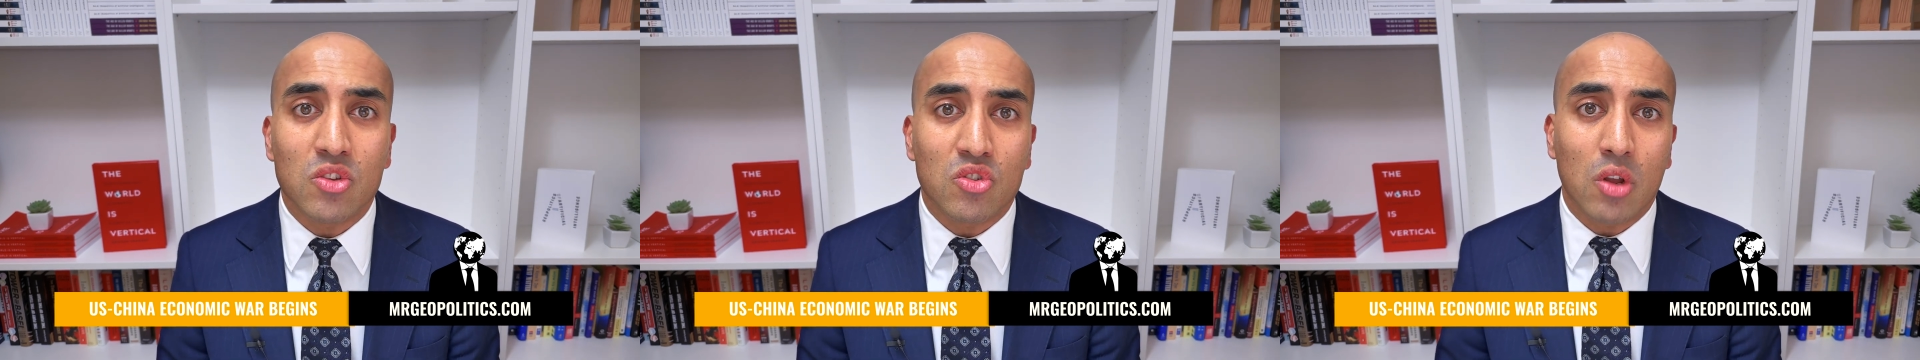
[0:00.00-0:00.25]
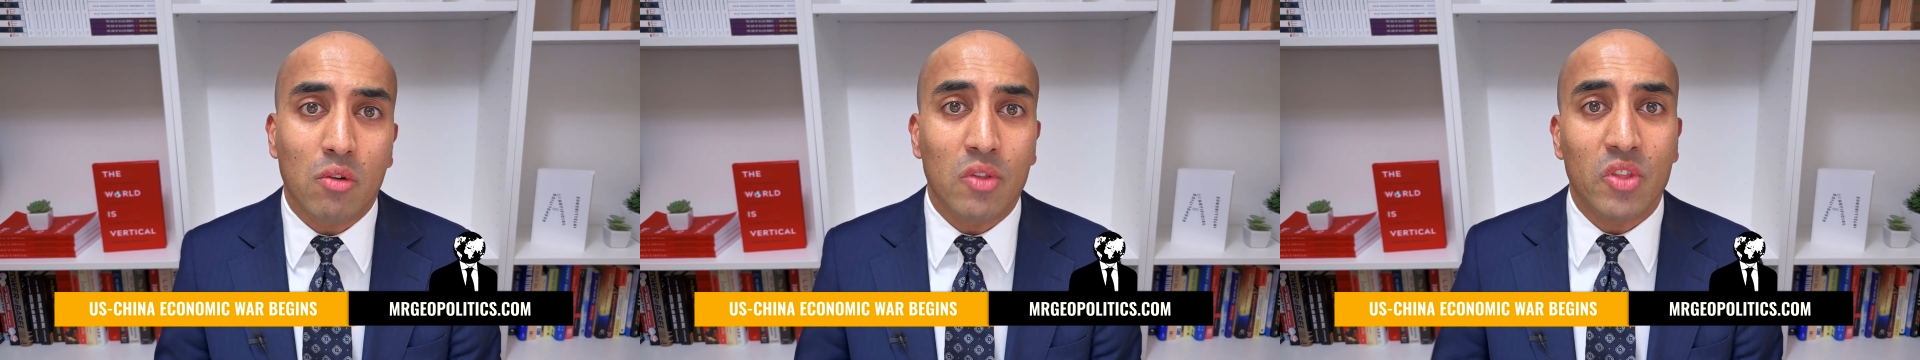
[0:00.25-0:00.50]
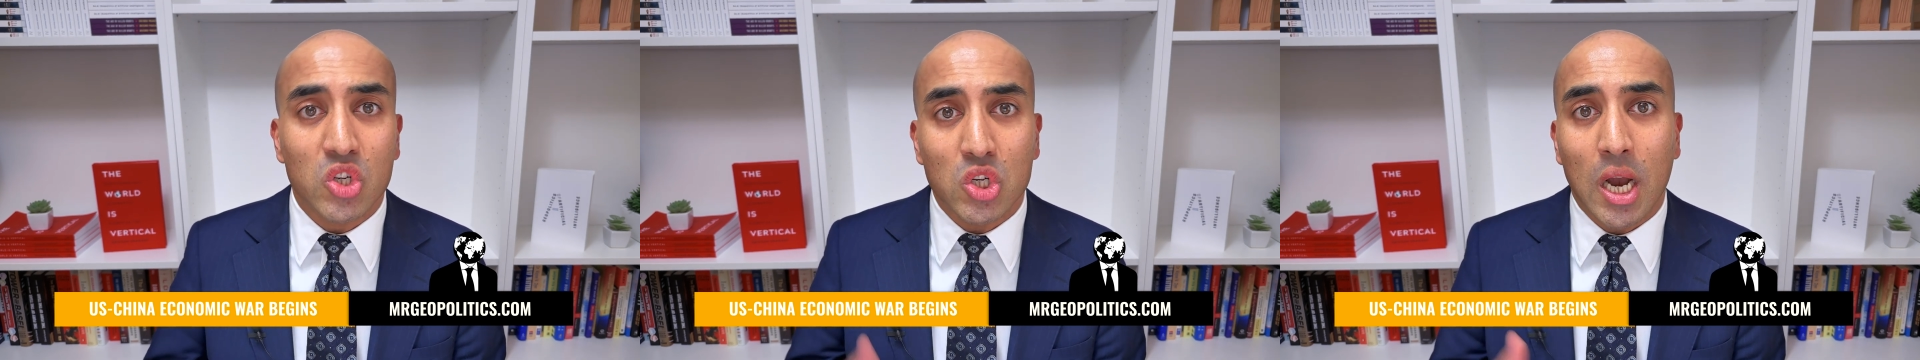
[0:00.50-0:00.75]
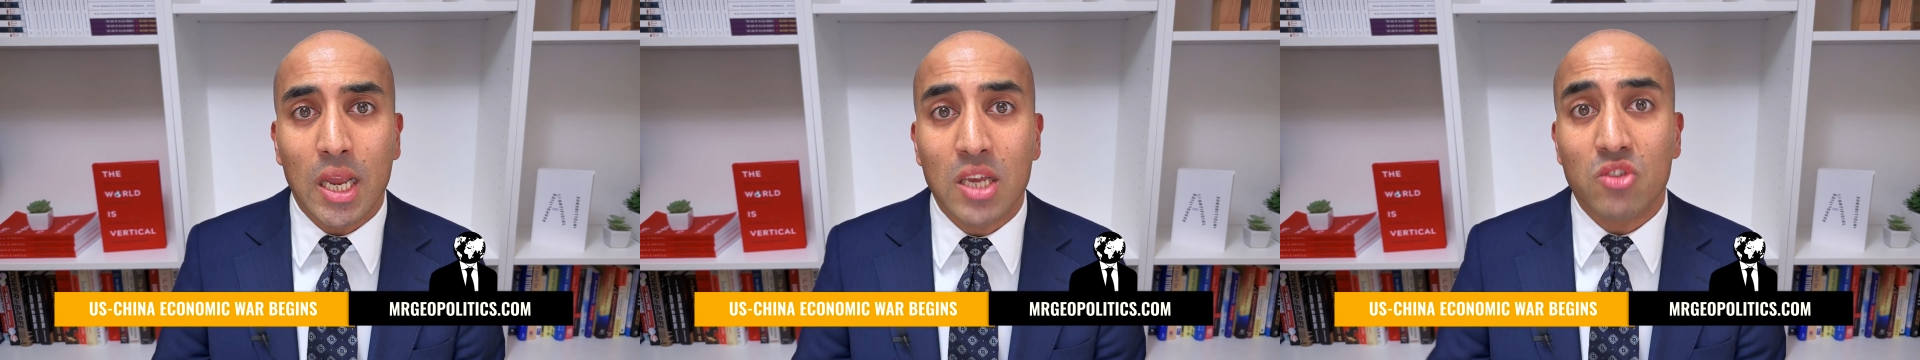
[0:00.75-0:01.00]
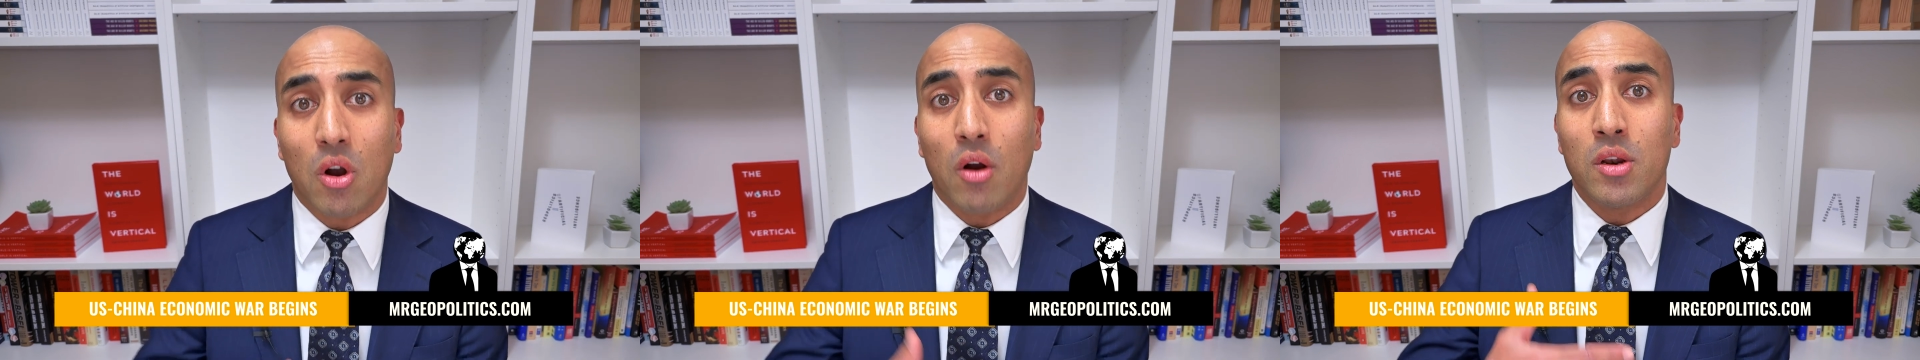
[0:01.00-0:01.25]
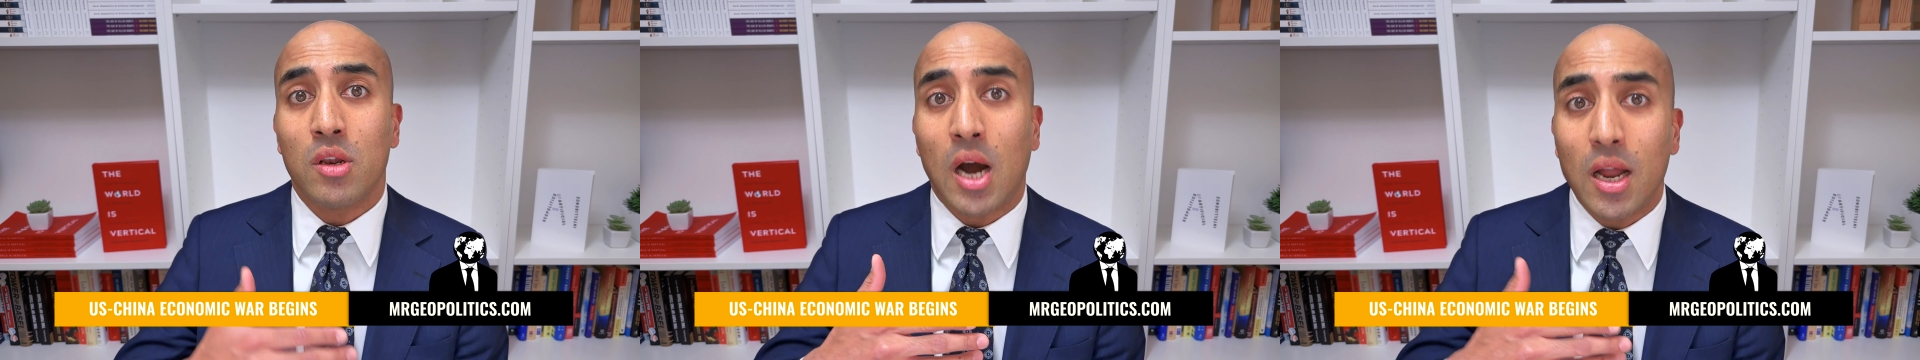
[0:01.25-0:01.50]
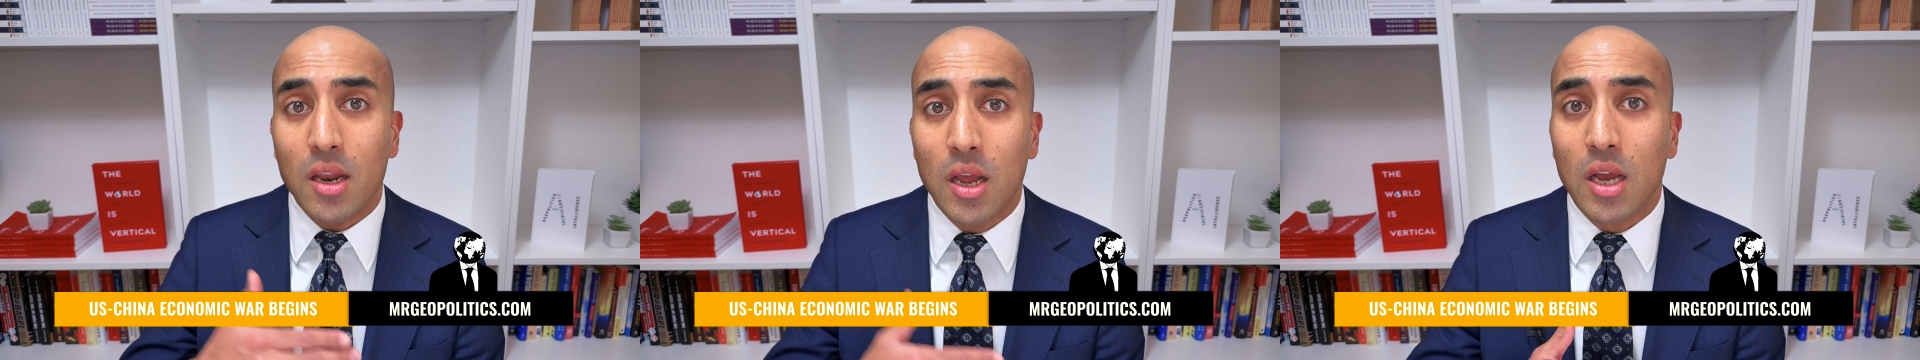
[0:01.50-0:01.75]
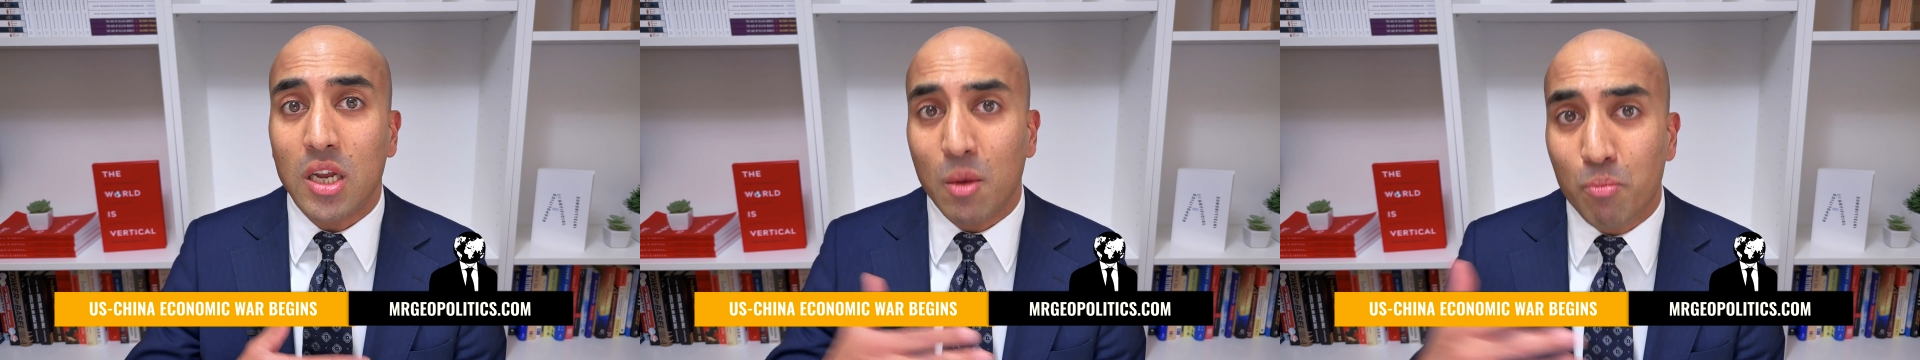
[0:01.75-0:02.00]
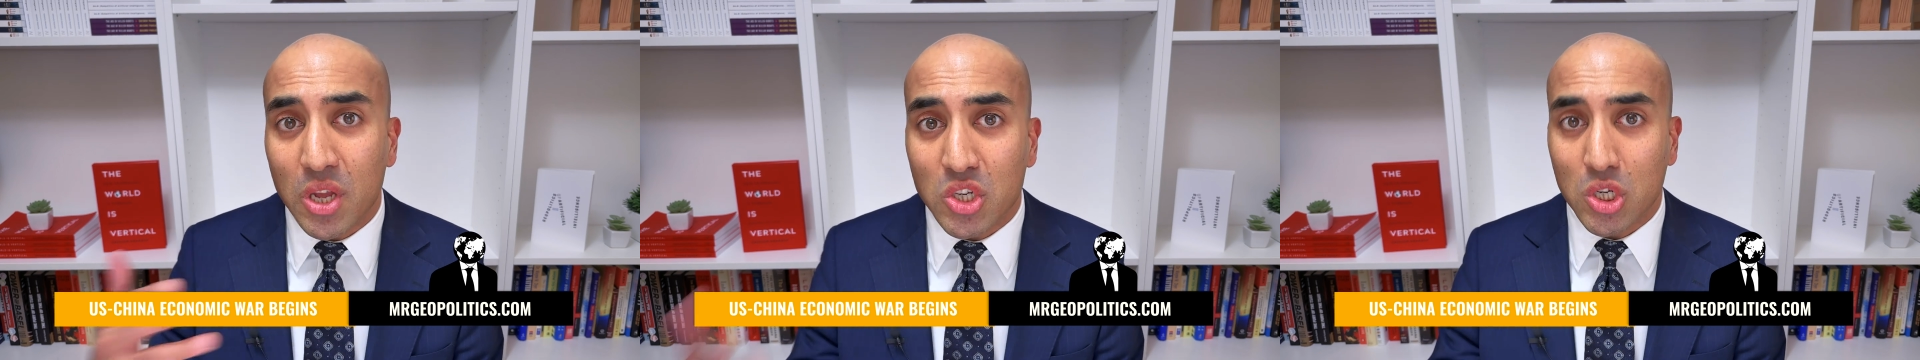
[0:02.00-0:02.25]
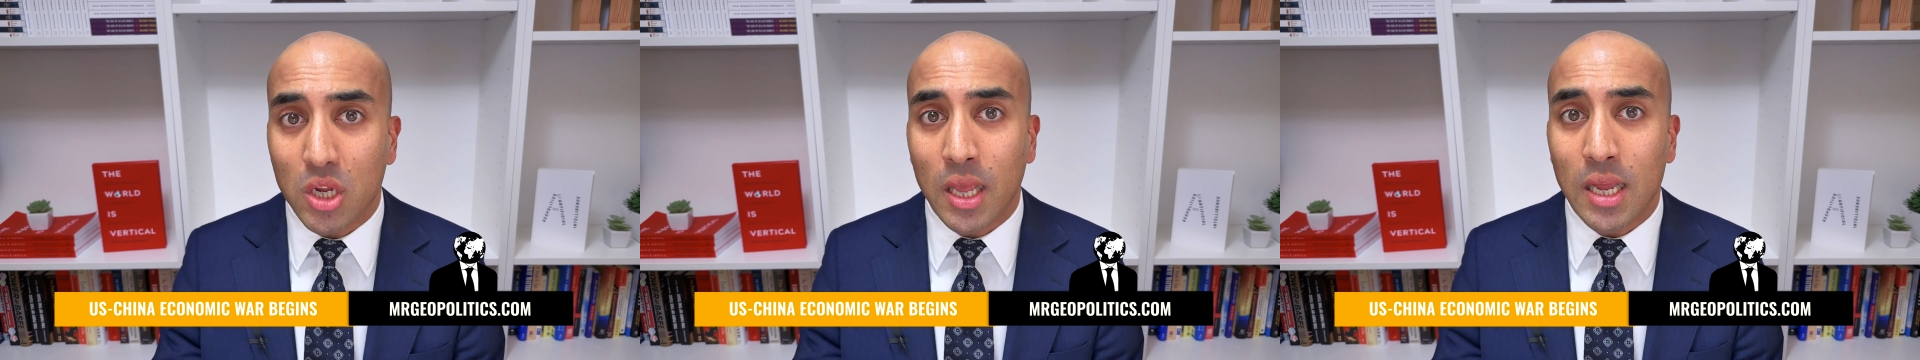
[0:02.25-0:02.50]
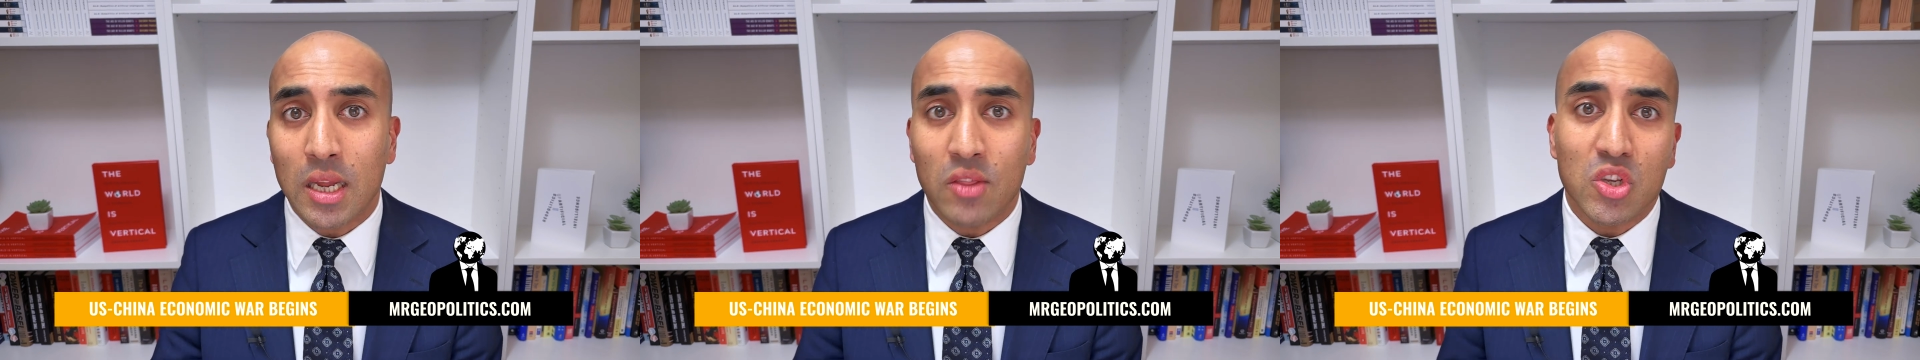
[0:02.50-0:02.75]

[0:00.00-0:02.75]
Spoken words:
considering the Chinese are not capitulating,